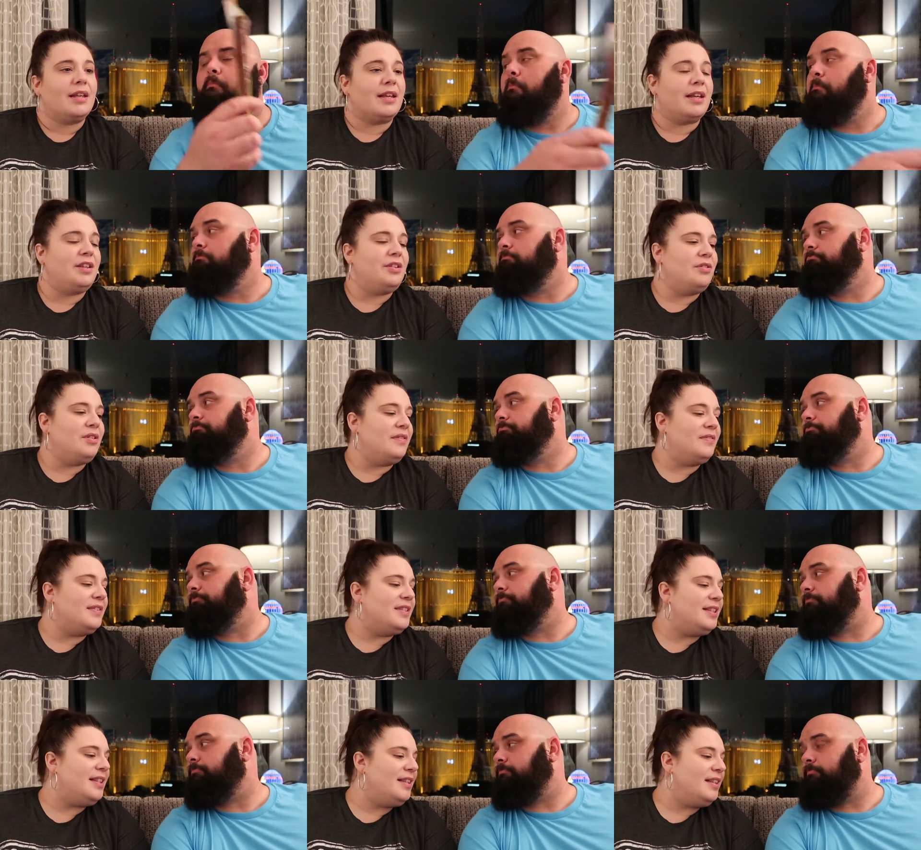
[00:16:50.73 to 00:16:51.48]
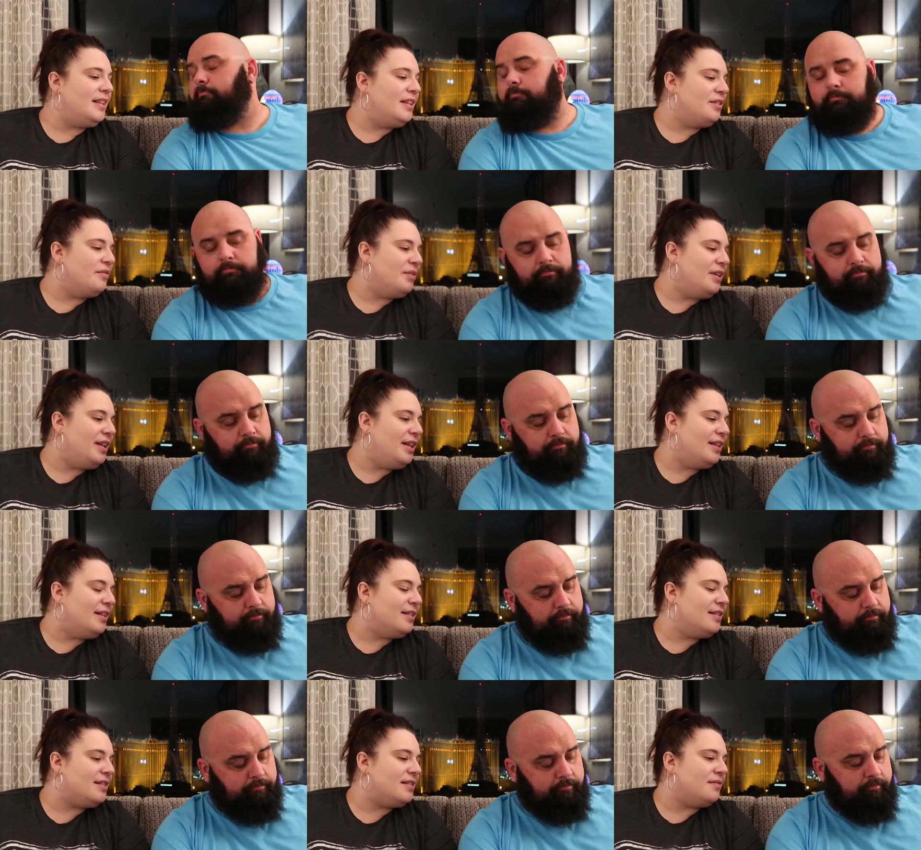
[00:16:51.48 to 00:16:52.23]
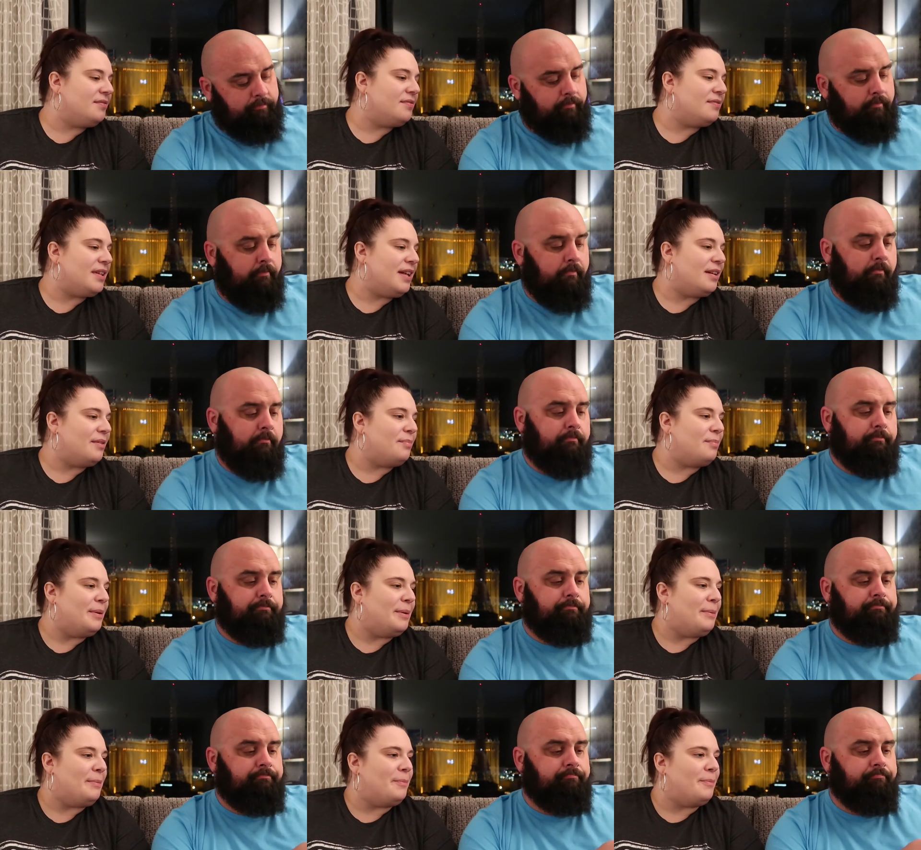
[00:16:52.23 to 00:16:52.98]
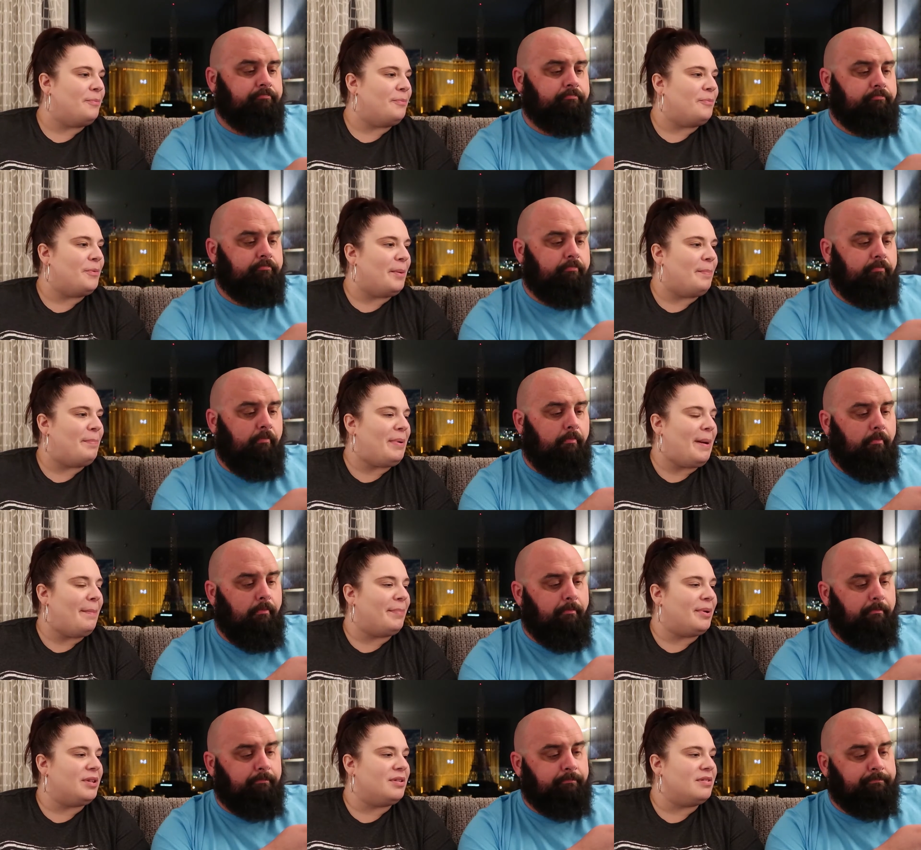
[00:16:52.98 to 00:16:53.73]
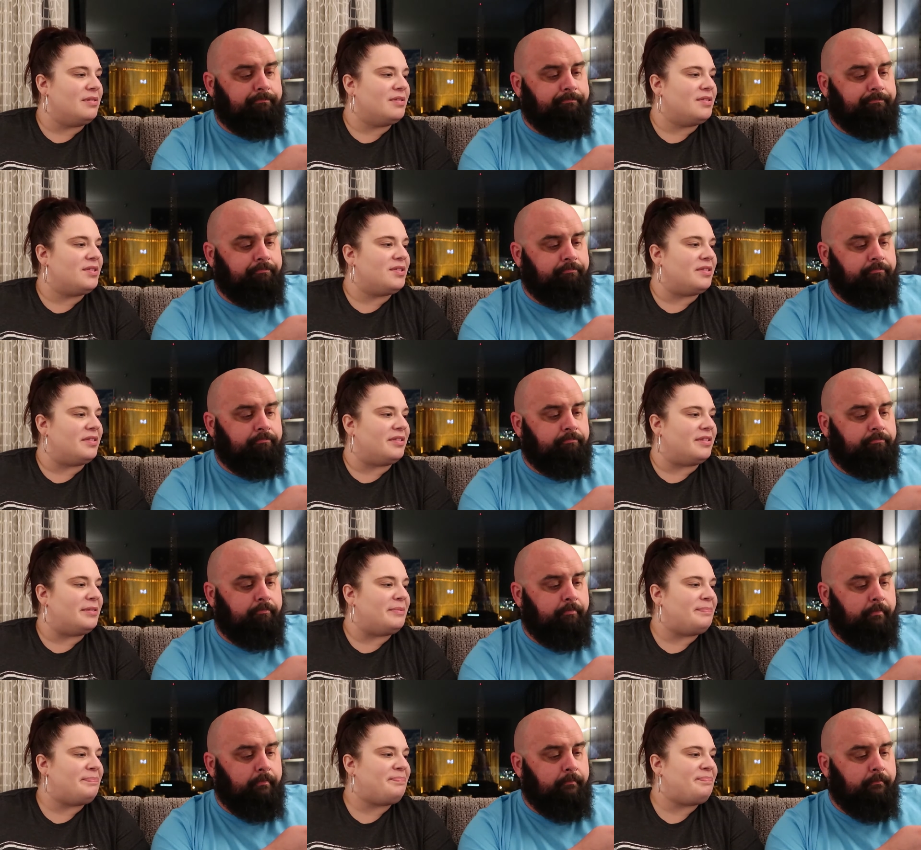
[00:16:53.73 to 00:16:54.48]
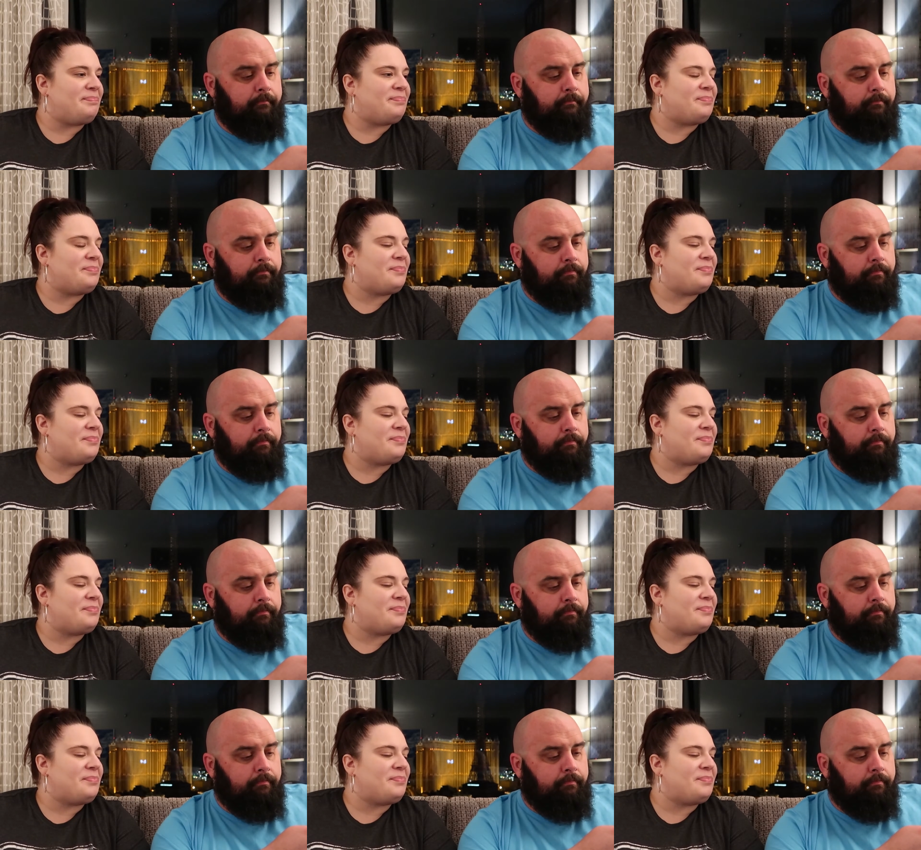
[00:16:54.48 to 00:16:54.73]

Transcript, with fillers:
Speaker 1: Can you even see the ingredients of like what what peppers or